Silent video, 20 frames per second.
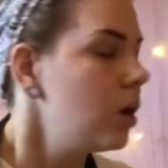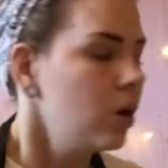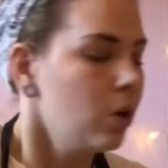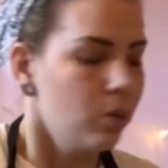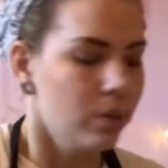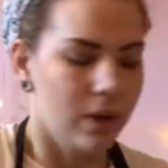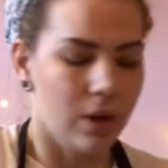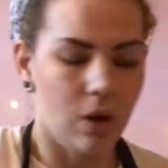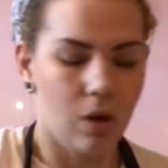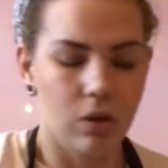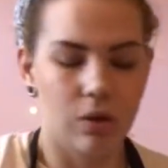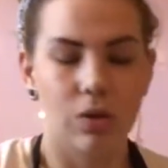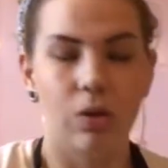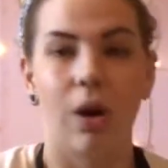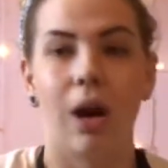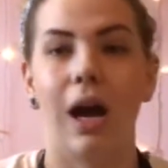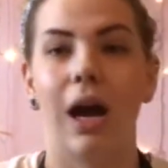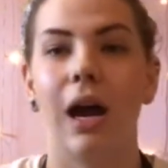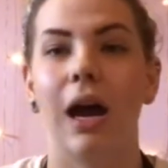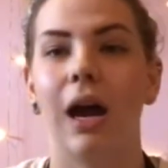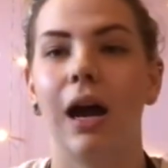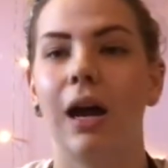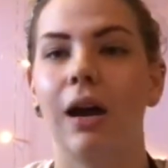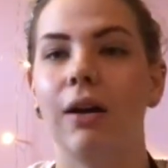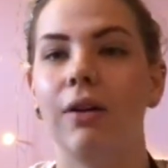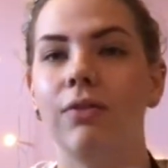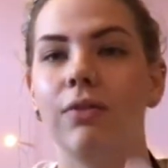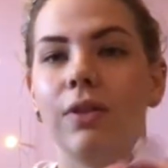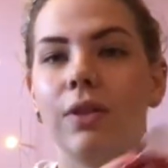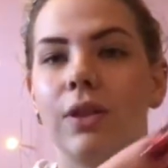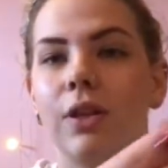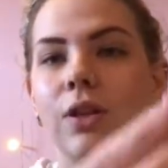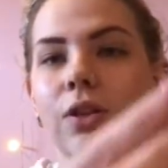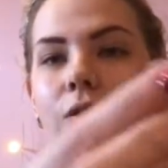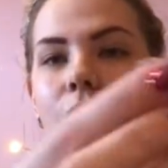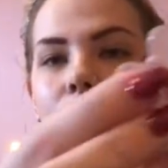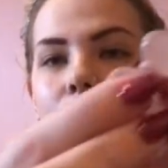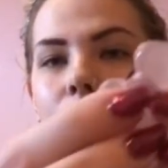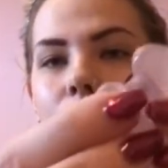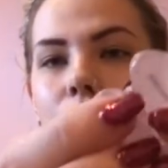We also have the
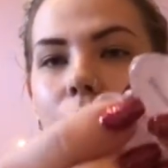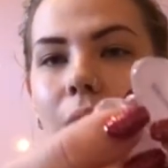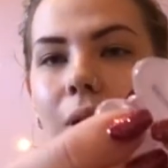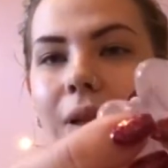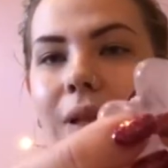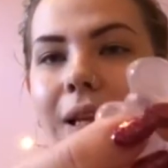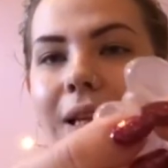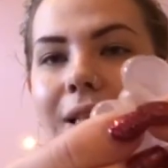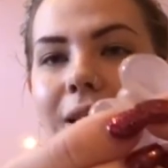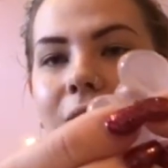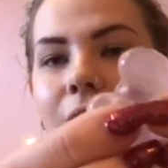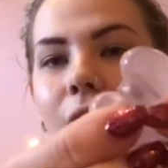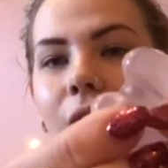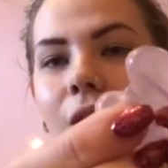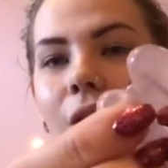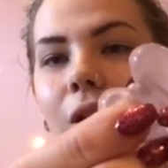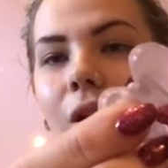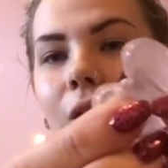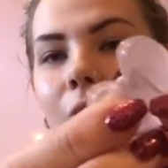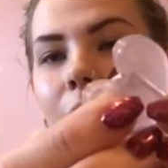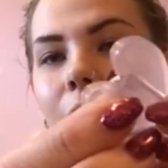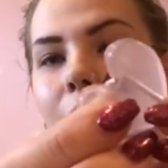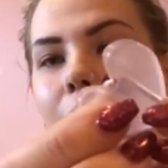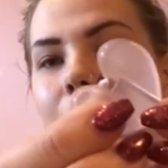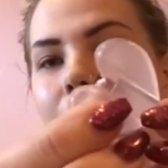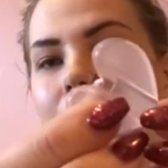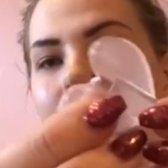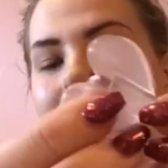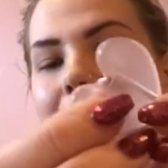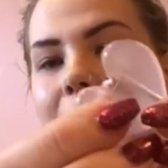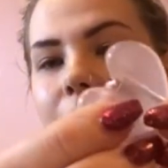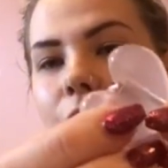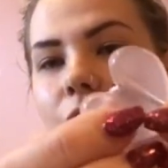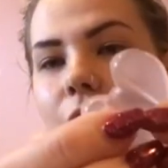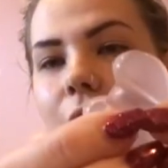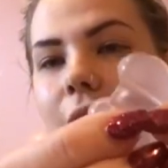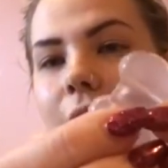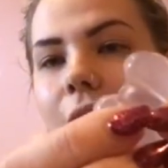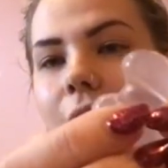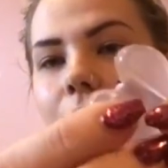new Little
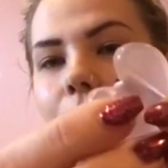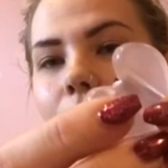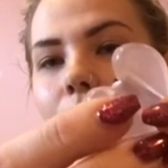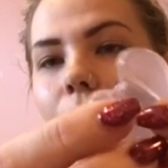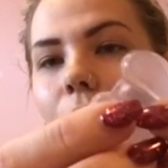Magic.